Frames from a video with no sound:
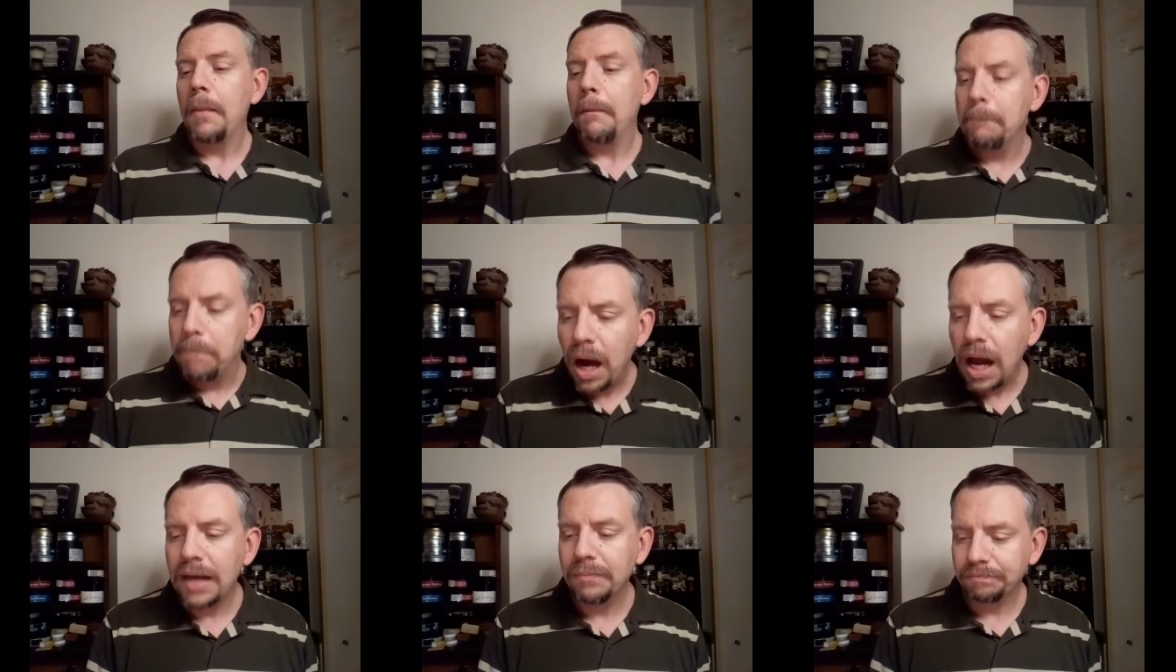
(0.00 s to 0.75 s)

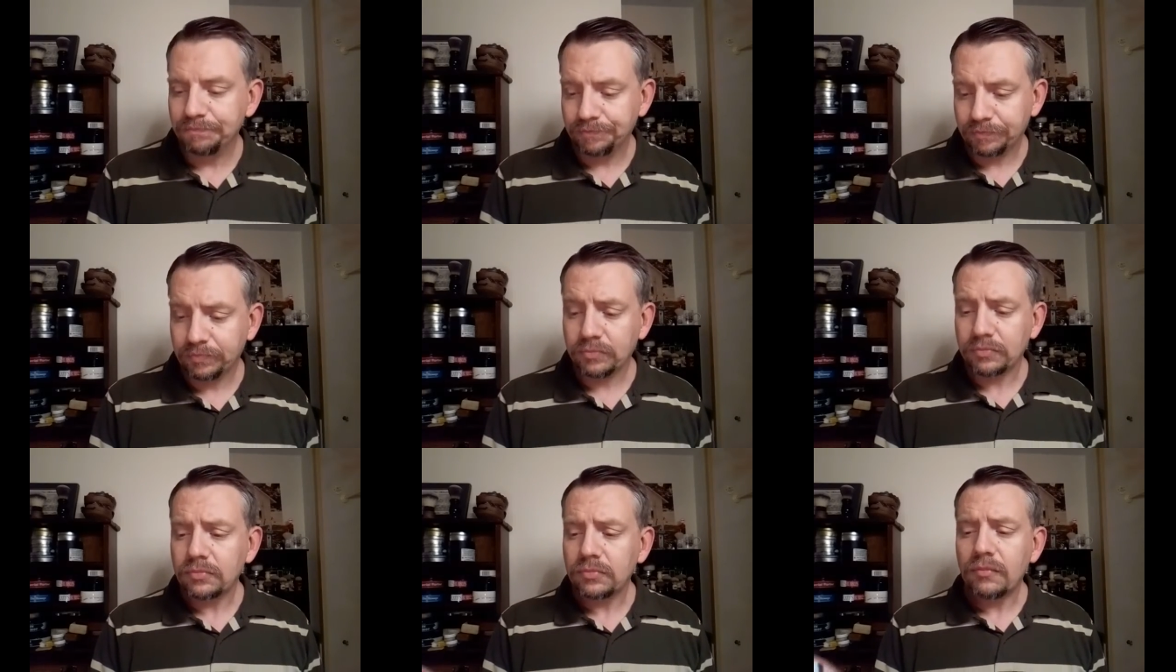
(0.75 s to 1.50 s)
But
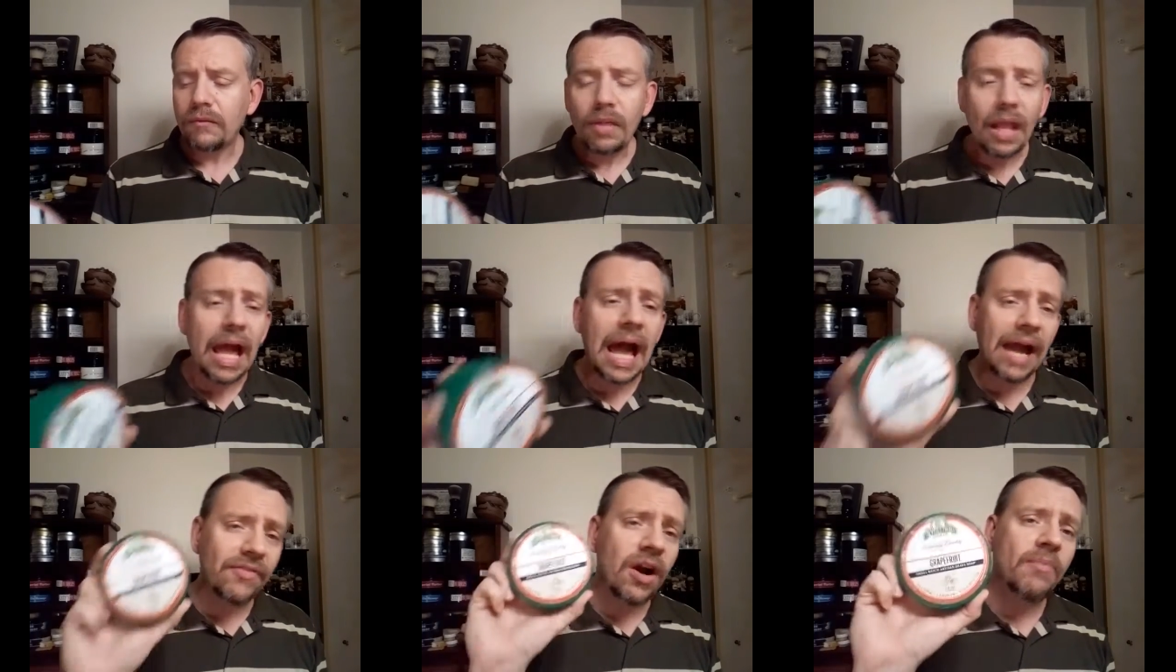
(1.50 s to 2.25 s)

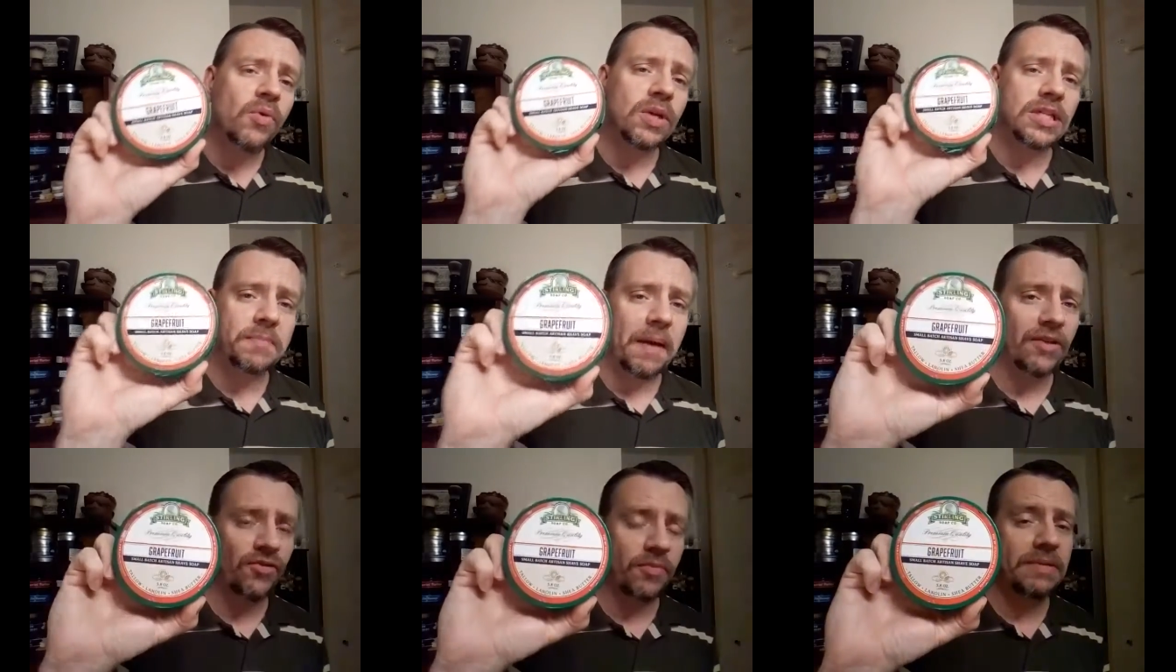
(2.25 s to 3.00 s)
I've come to
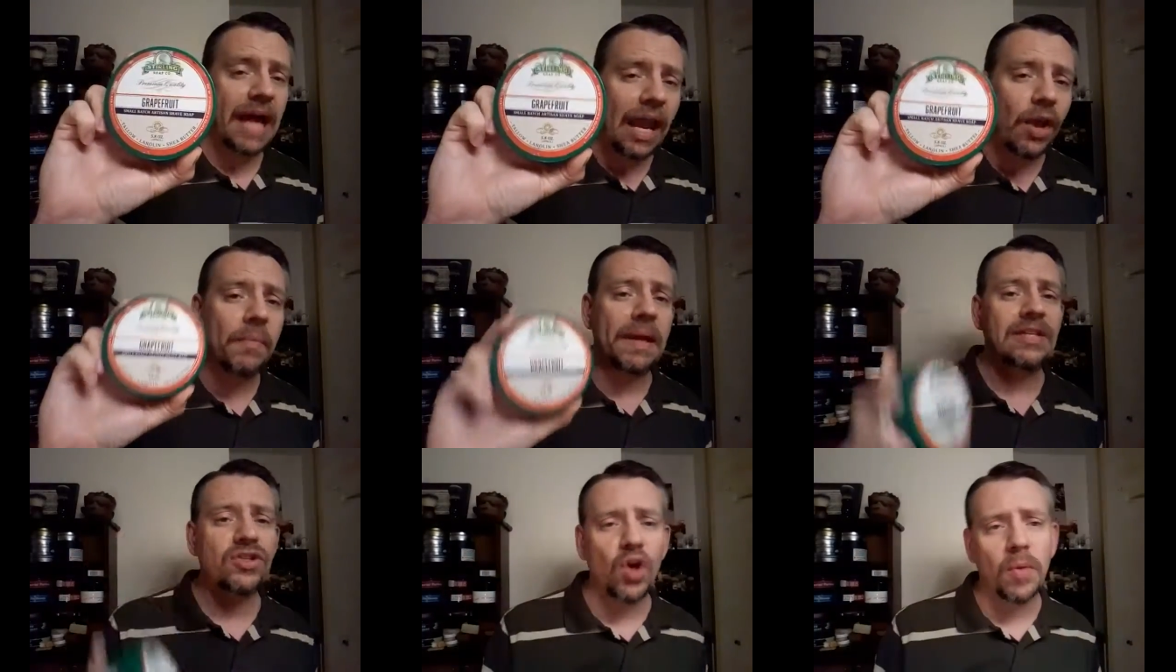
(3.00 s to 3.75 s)
expect from
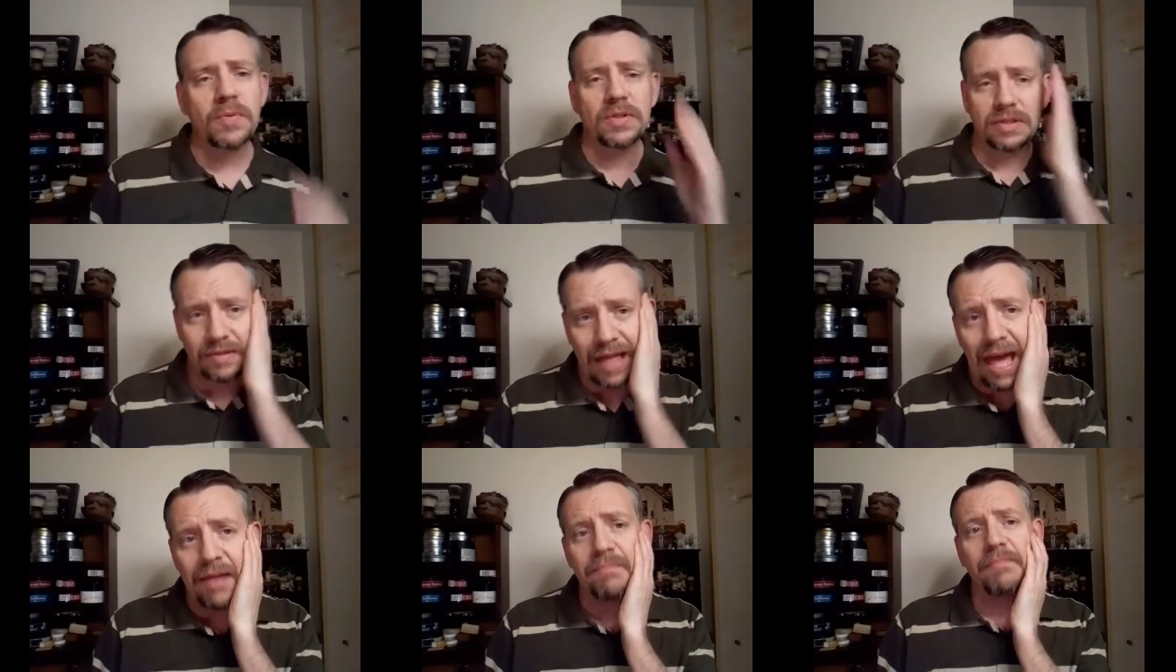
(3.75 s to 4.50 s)
tallow-based soaps
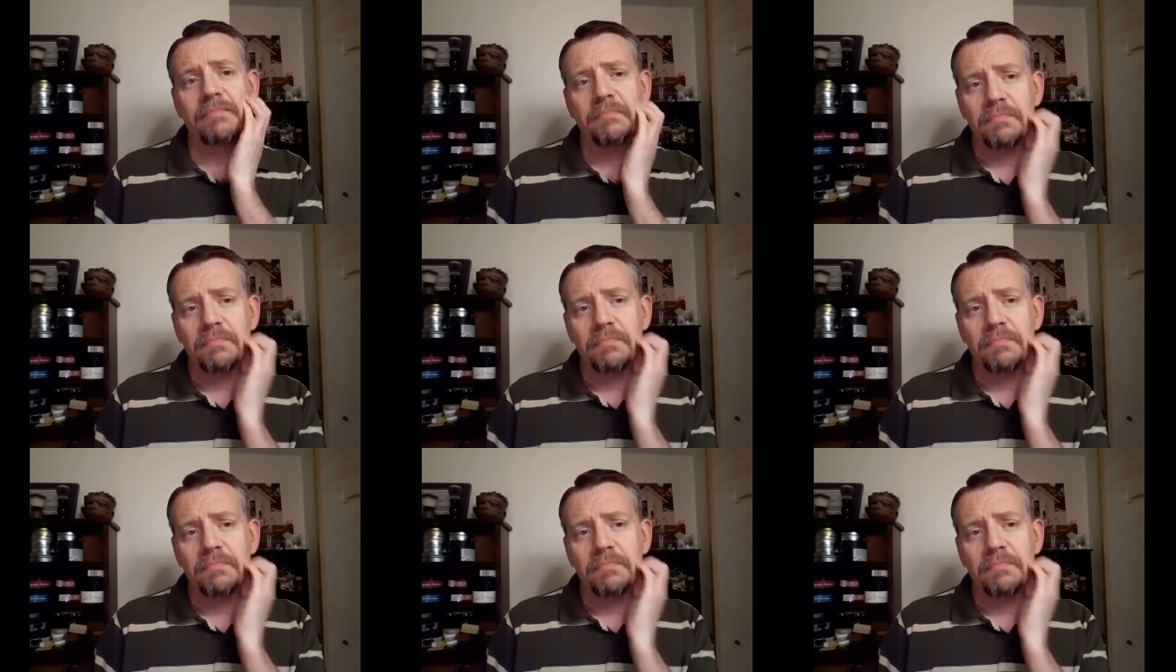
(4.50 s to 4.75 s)
that